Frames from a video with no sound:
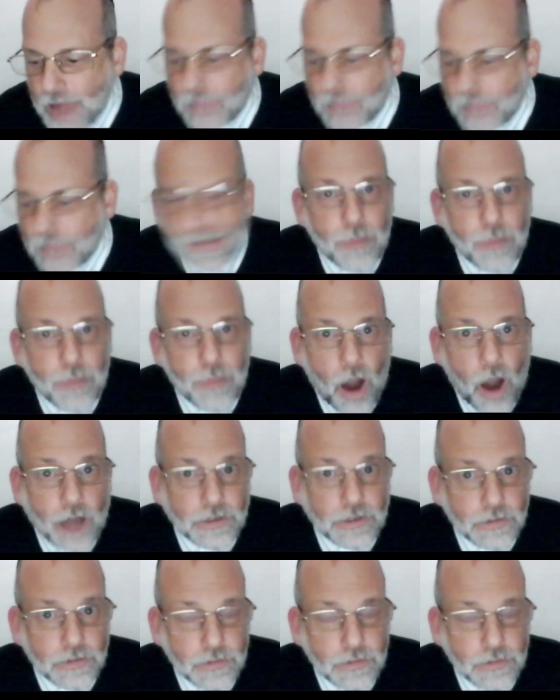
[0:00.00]
in the
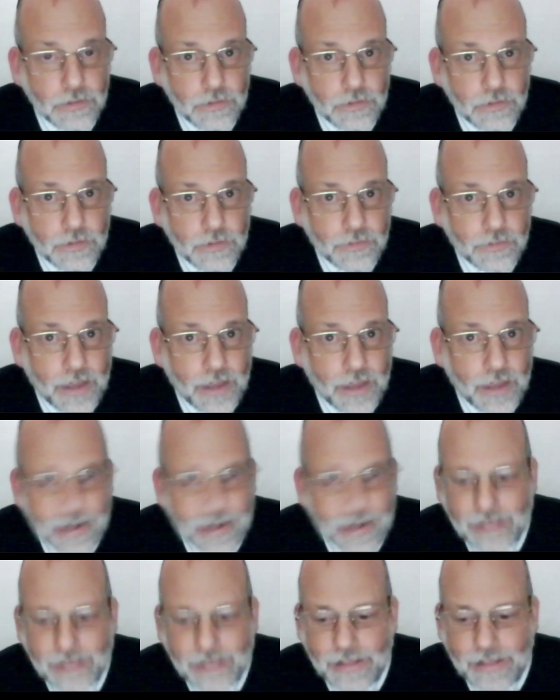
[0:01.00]
body,
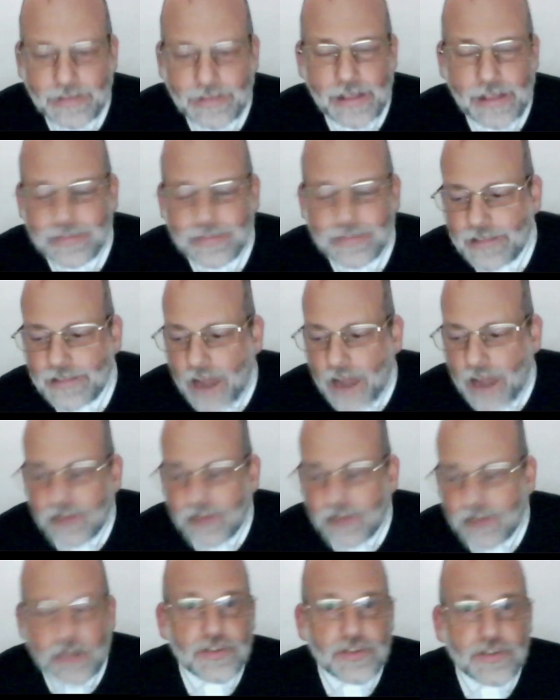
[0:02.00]
right? It's
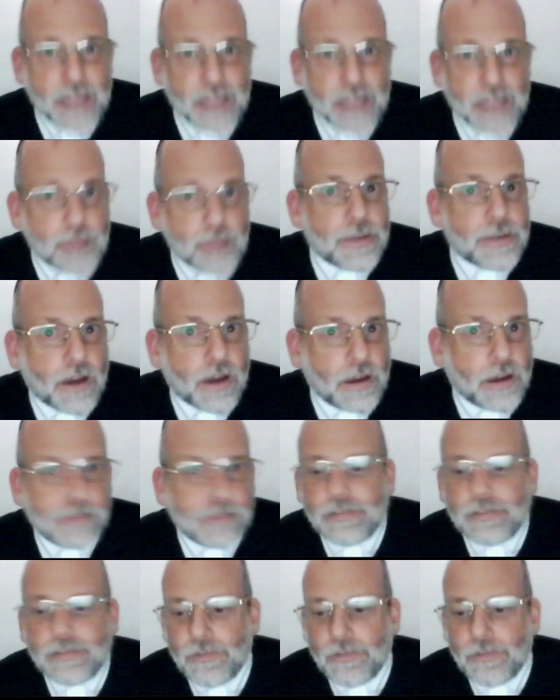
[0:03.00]
hard to understand
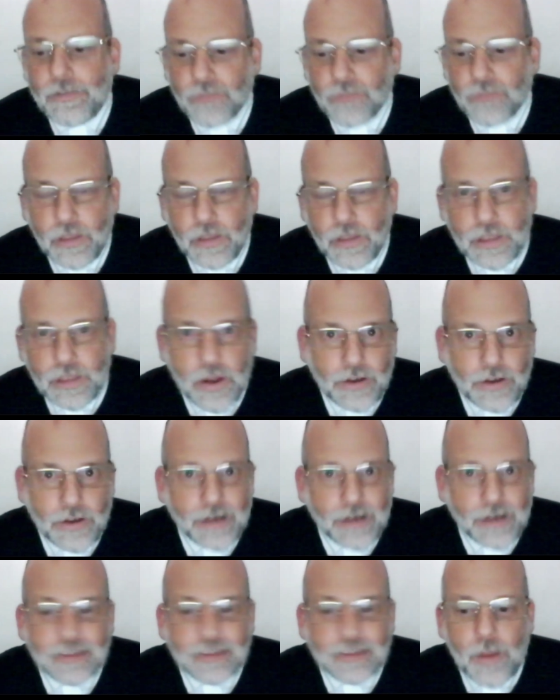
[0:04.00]
because,
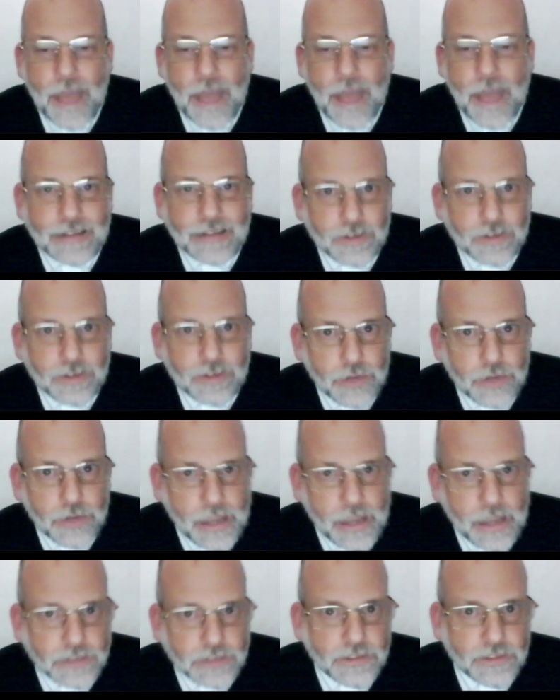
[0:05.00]
let's go back to
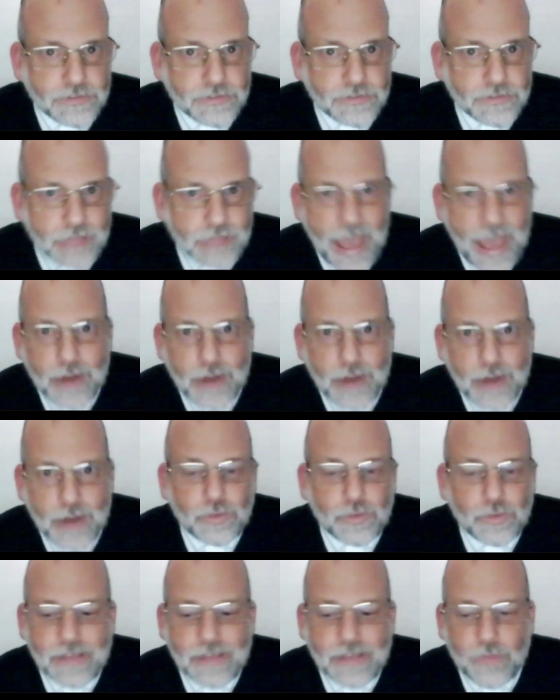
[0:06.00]
creation. Adam
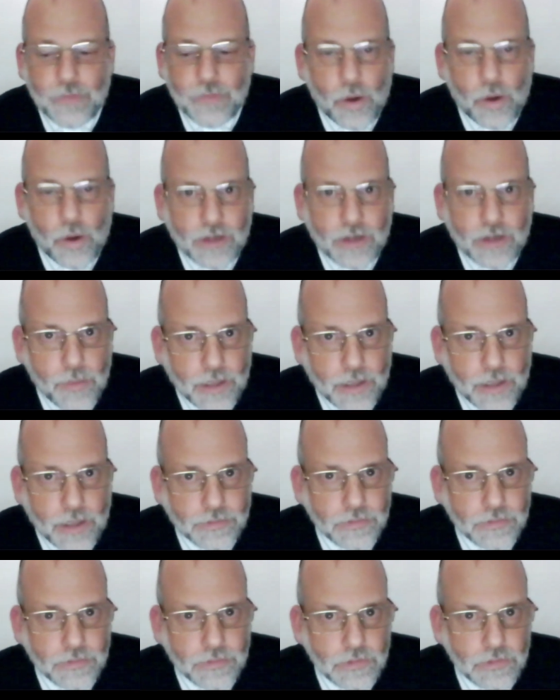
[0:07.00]
was given one command.
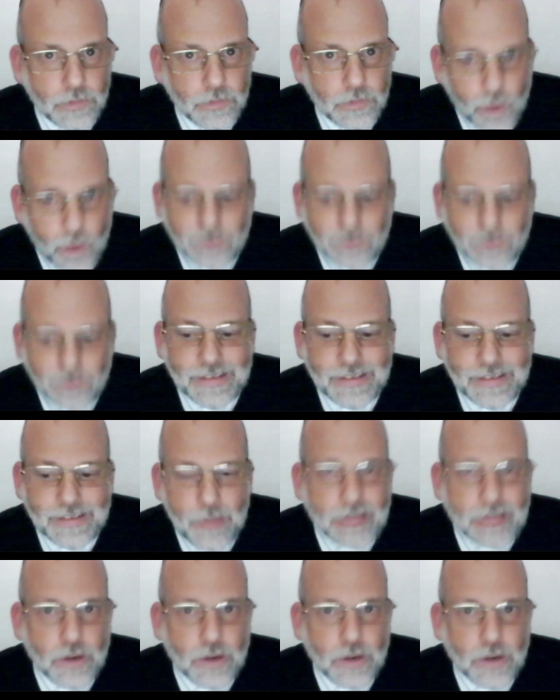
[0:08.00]
What was the
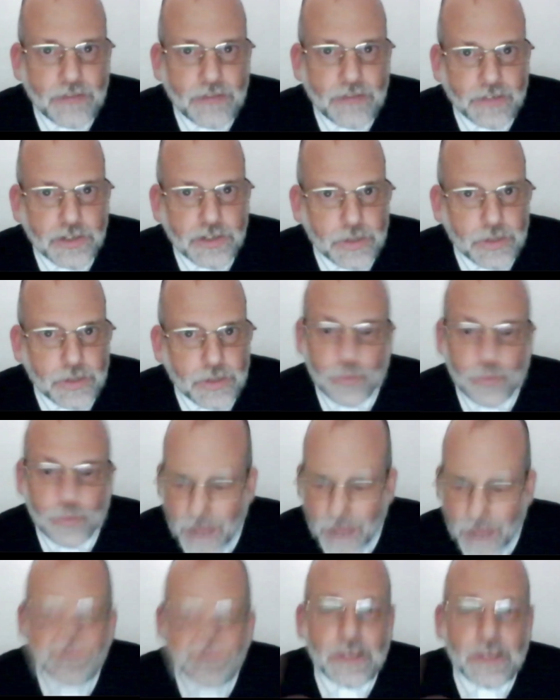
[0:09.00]
command? Don't eat from the tree.
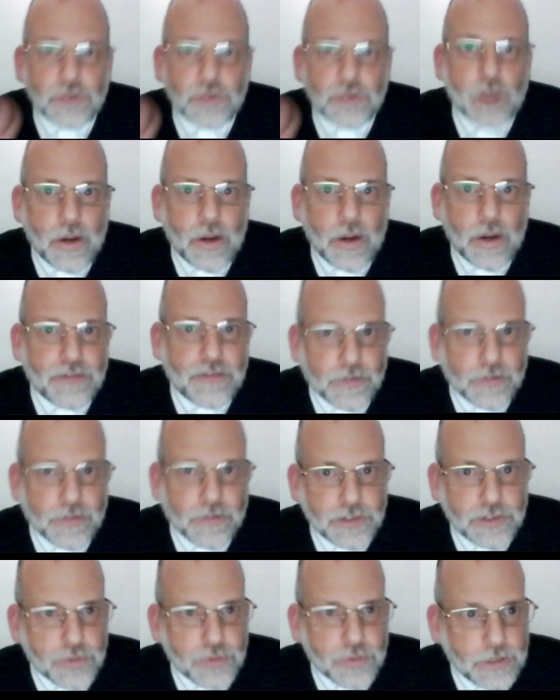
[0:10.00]
Whatever you do, don't eat from
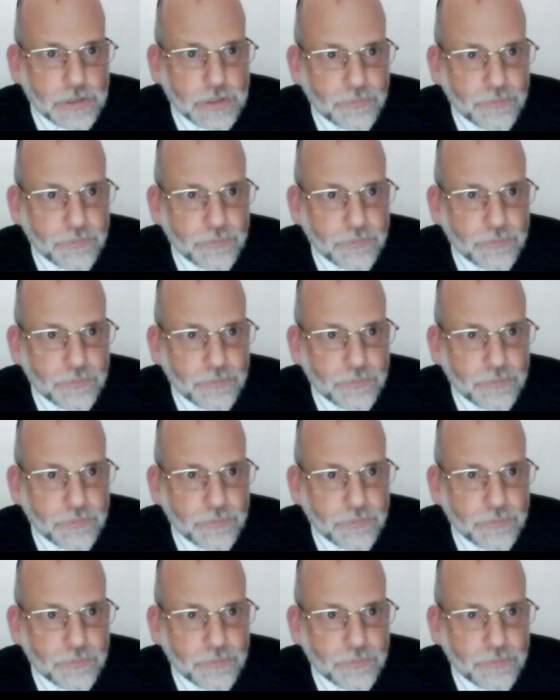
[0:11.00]
the tree.